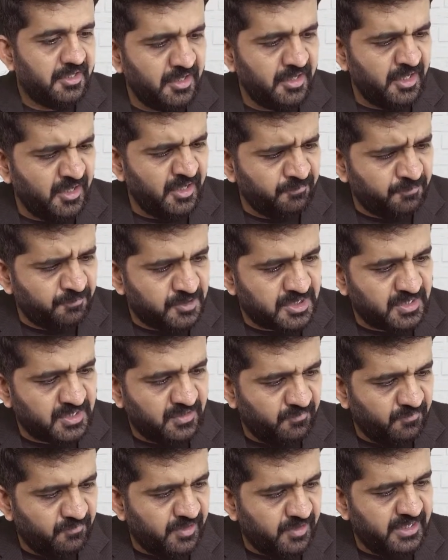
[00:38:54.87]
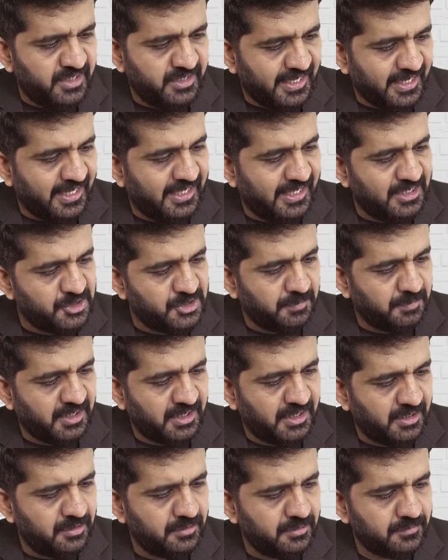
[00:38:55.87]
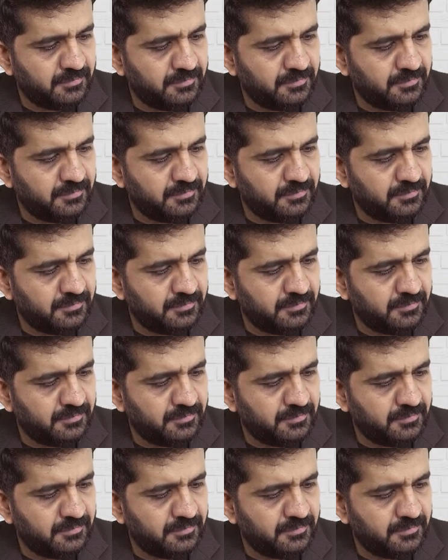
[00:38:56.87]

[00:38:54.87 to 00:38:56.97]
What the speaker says: If someone tells me